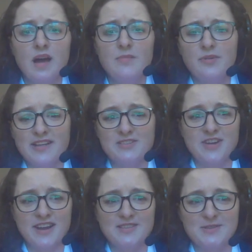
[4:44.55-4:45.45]
Marianne
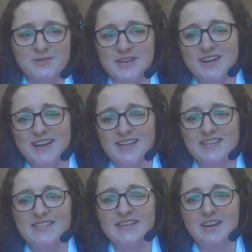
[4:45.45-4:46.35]
Treguez, who's here,
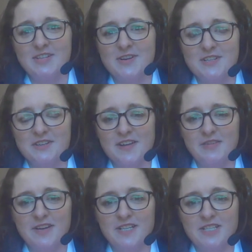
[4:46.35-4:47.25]
is our director of
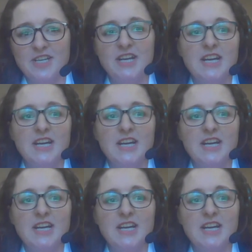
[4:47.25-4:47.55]
outreach.